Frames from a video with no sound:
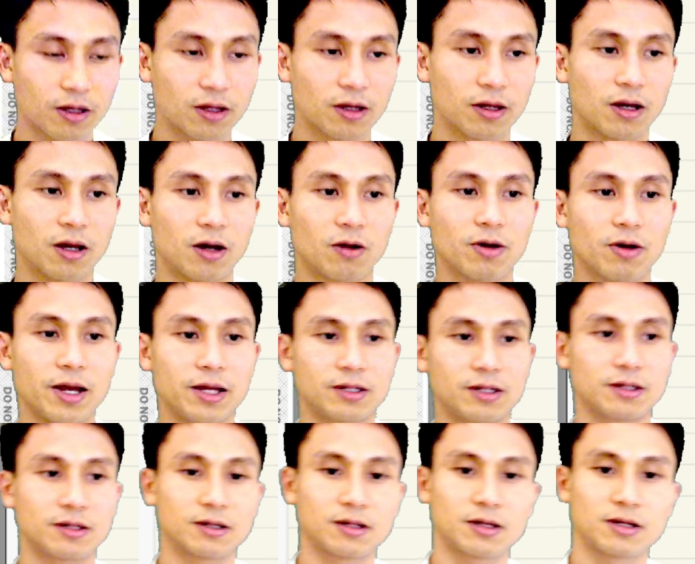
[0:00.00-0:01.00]
All right,
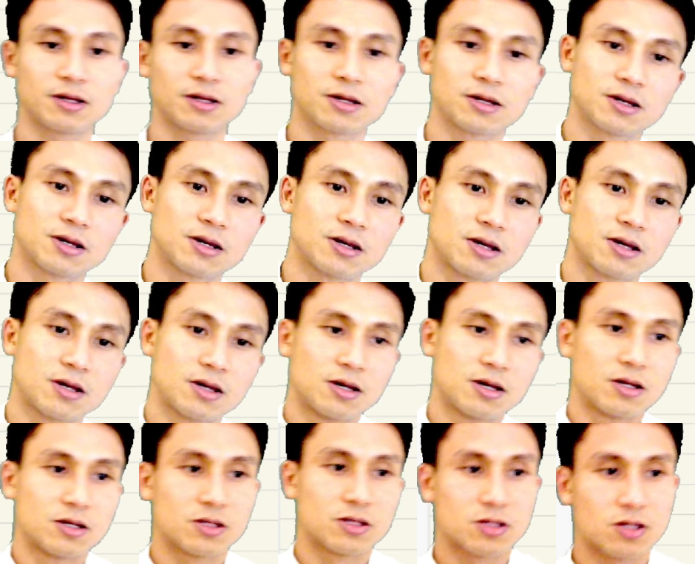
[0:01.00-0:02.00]

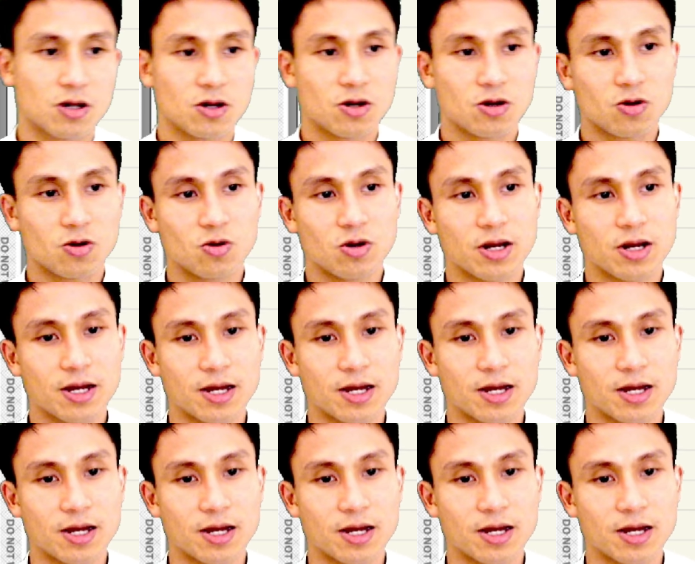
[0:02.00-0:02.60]
so